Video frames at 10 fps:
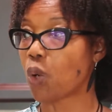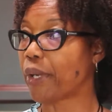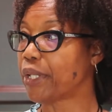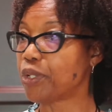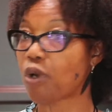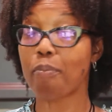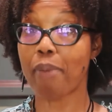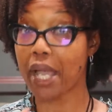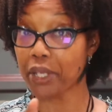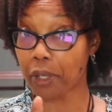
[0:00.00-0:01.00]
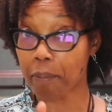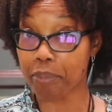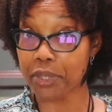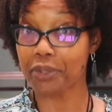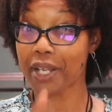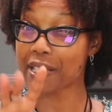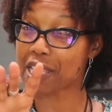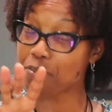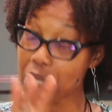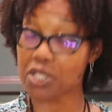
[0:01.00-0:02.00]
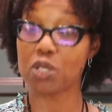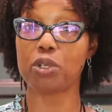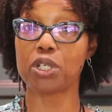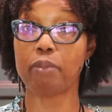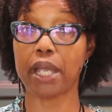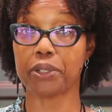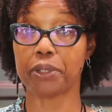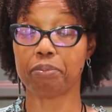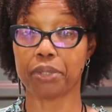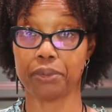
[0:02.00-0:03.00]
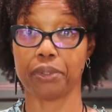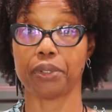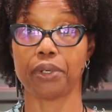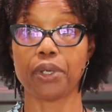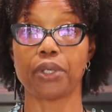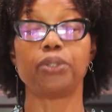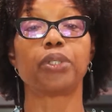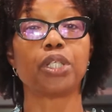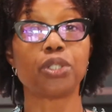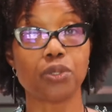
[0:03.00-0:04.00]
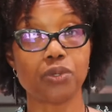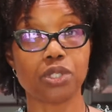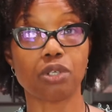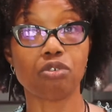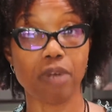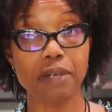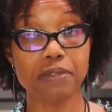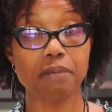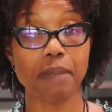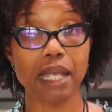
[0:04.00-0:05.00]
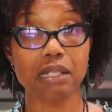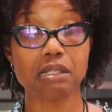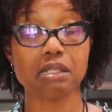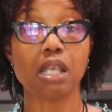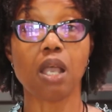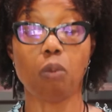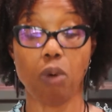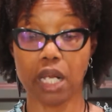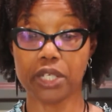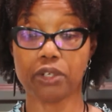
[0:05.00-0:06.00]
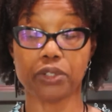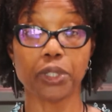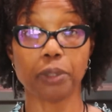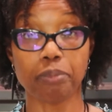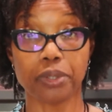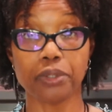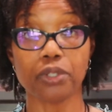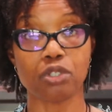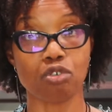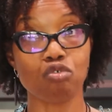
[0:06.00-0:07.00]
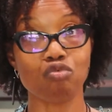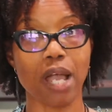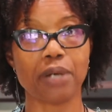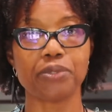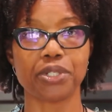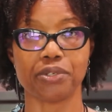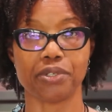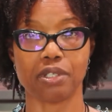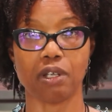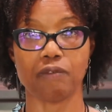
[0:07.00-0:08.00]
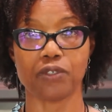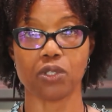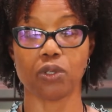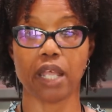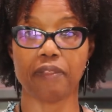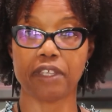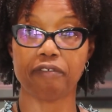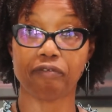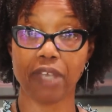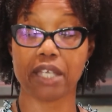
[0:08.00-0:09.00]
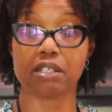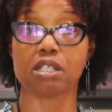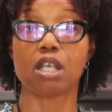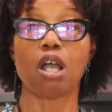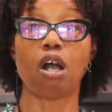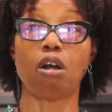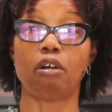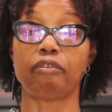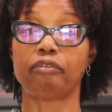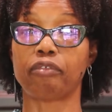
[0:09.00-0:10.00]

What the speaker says: when you're by your computer, especially when you're by your computer. You can use your grounding mats while you're at your computer to ground yourself so that the effect of